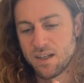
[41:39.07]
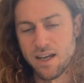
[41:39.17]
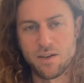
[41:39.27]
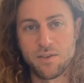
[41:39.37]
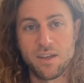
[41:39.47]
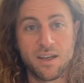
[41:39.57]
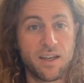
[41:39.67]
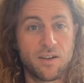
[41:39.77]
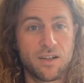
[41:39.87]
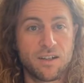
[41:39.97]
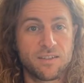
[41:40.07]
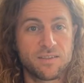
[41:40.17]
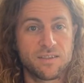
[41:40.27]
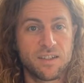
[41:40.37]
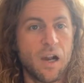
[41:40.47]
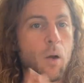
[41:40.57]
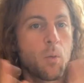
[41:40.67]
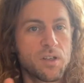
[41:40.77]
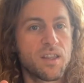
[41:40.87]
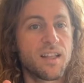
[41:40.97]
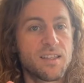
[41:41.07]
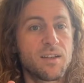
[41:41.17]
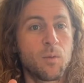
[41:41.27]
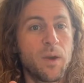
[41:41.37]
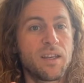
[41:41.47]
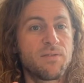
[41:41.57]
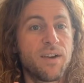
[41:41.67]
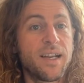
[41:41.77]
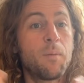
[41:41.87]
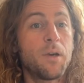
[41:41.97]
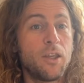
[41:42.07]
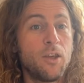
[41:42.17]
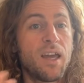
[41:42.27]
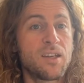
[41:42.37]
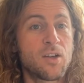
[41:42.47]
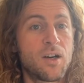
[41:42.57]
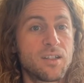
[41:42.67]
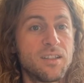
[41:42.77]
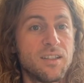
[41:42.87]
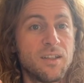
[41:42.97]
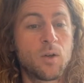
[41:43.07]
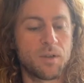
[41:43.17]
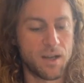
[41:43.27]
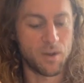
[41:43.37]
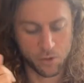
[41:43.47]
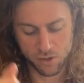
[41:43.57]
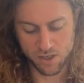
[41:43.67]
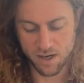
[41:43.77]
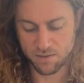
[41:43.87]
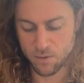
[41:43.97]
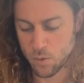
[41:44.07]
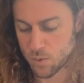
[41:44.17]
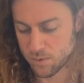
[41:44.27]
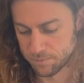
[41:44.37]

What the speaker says: I don't know. That's still waiting to find out, but you can talk to the orb now, which is kind of cool.